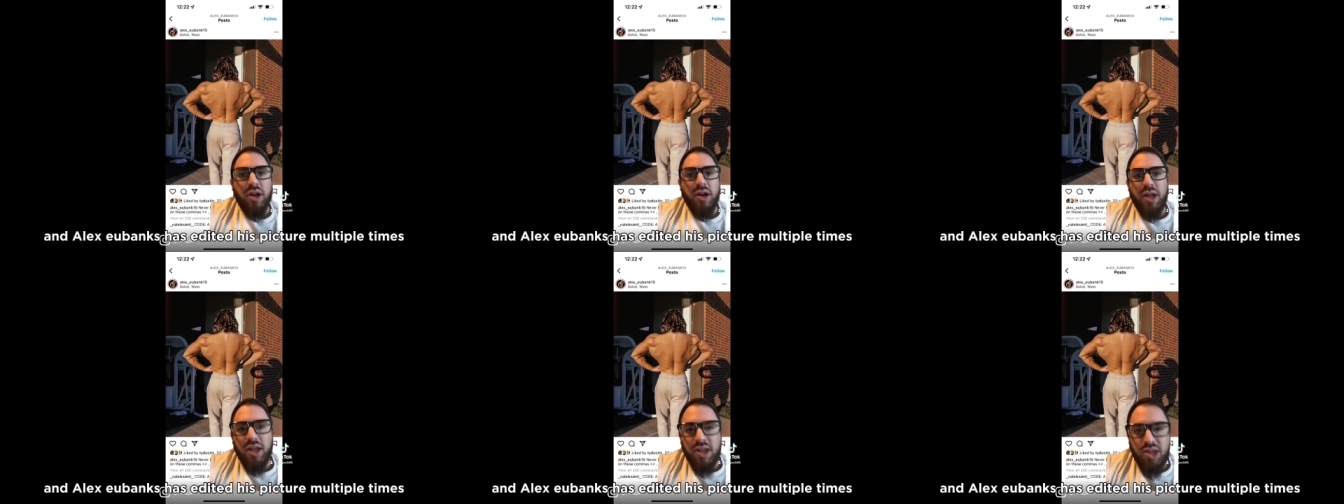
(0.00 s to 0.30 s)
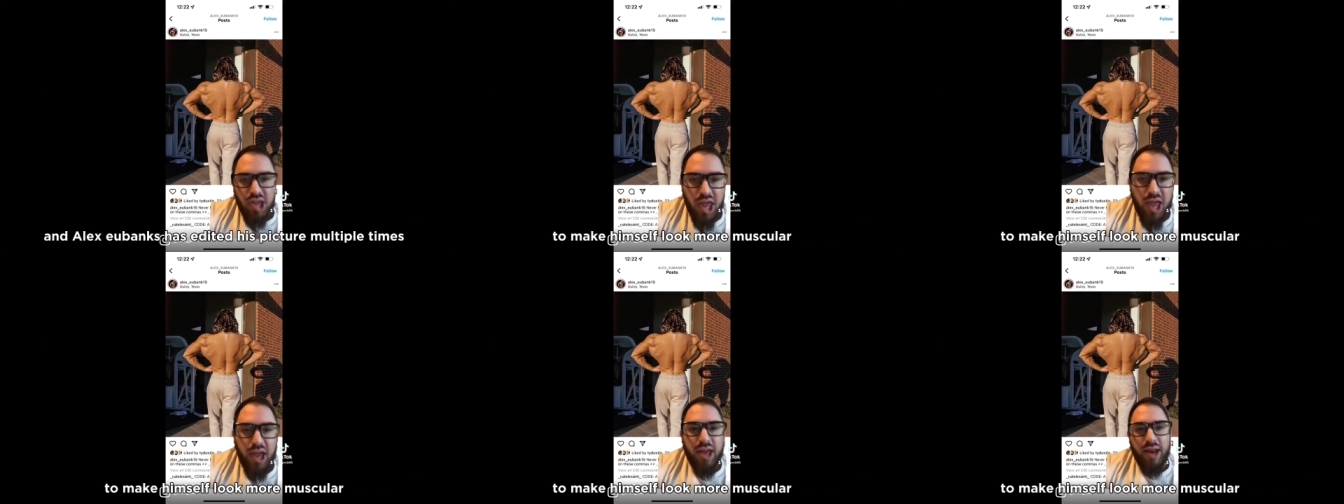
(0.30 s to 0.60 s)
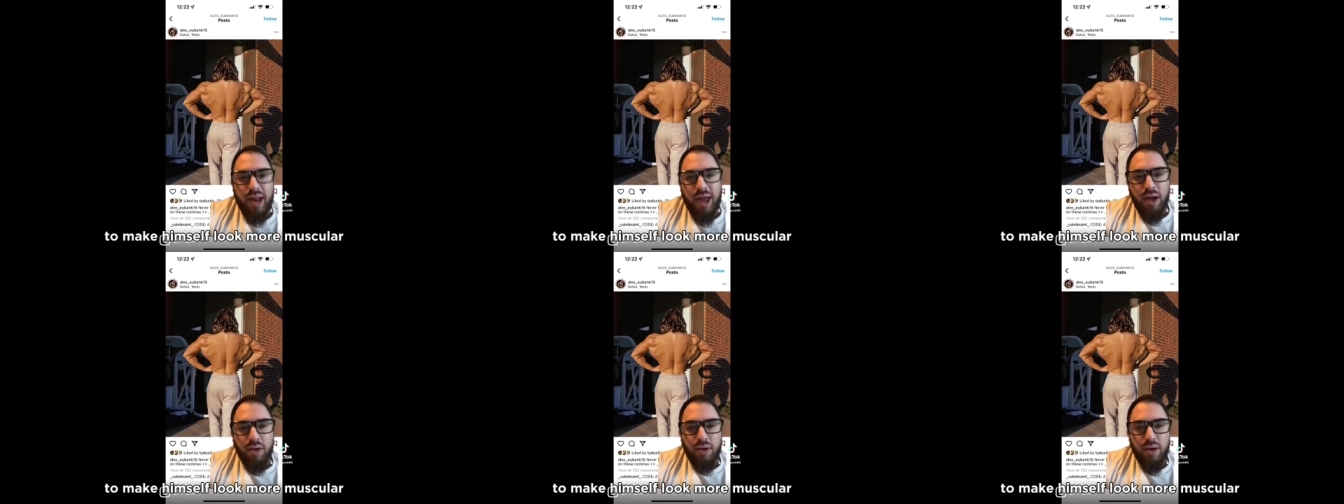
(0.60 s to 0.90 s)
times to
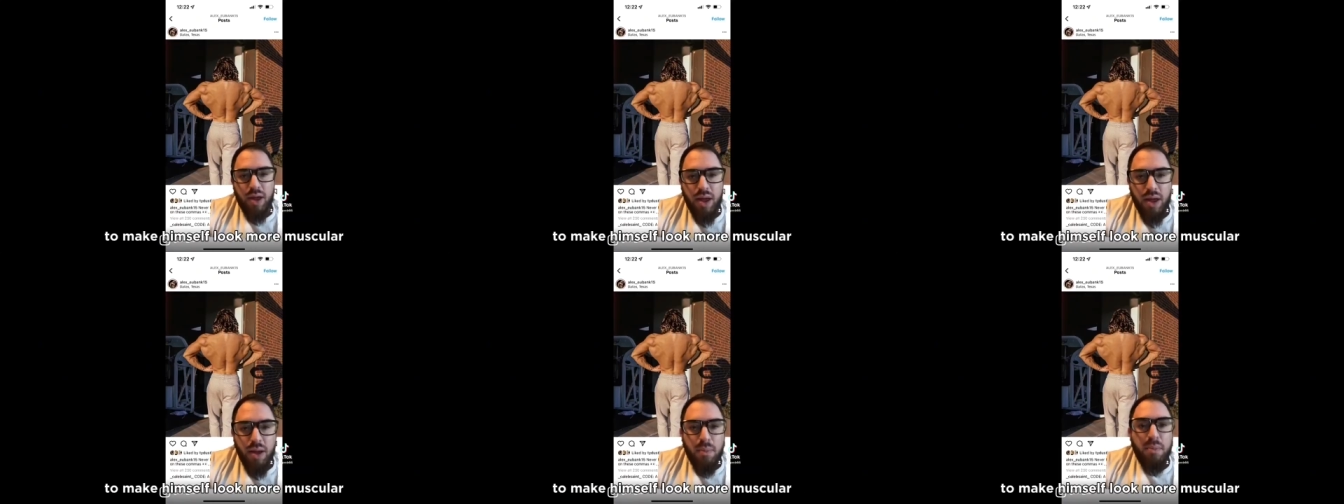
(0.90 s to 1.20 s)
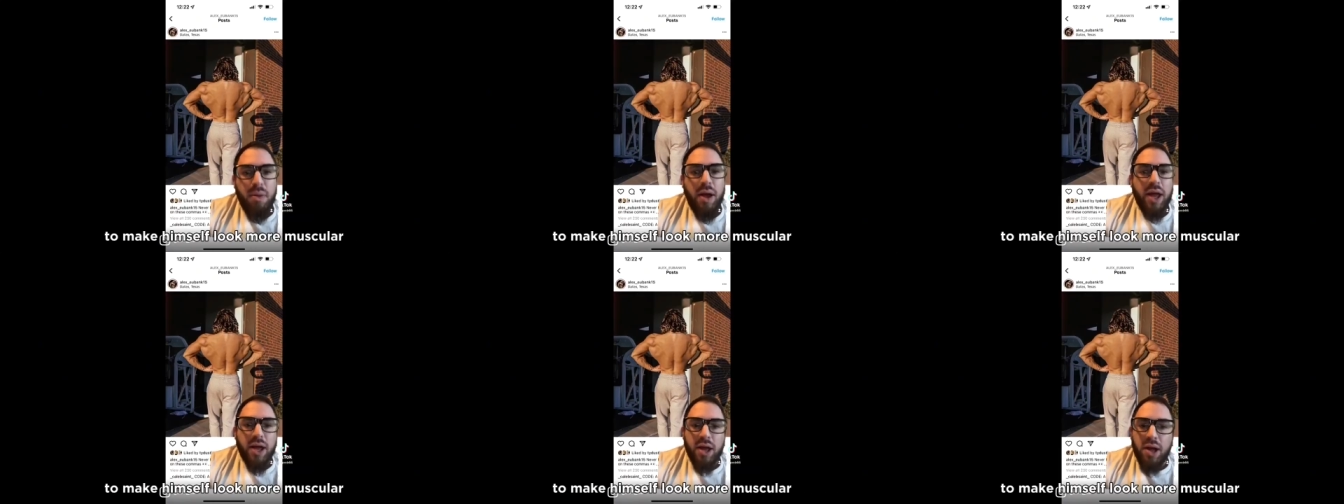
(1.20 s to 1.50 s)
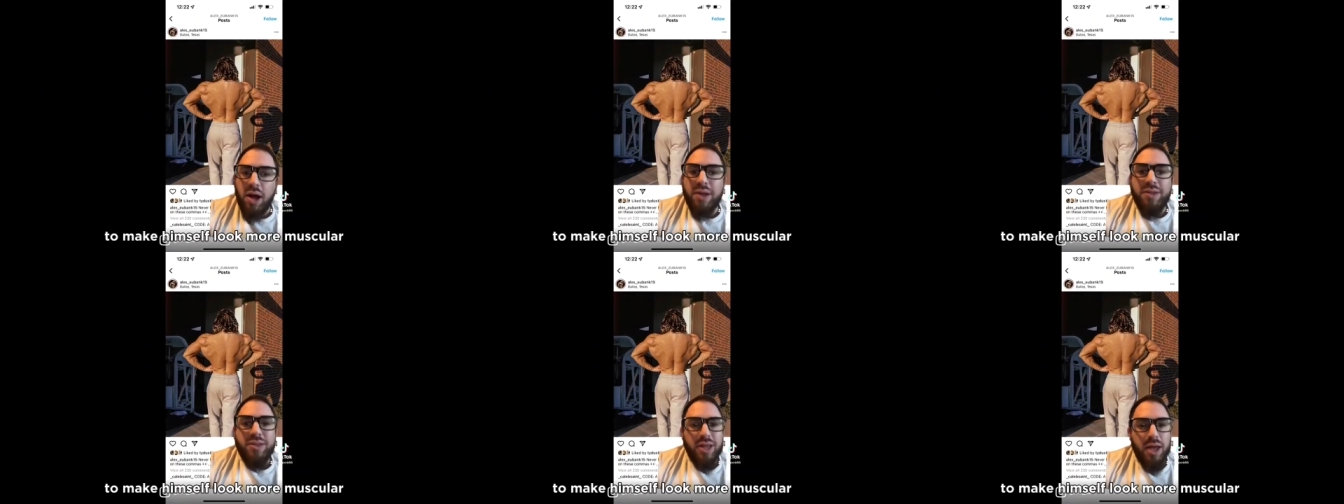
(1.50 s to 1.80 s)
make himself
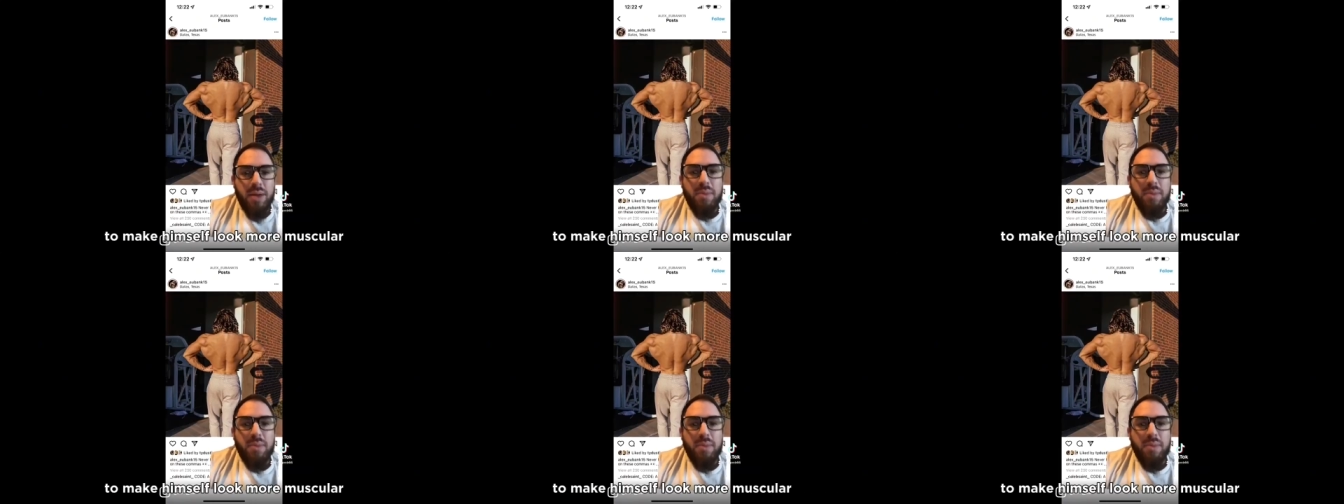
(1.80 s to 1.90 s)
look more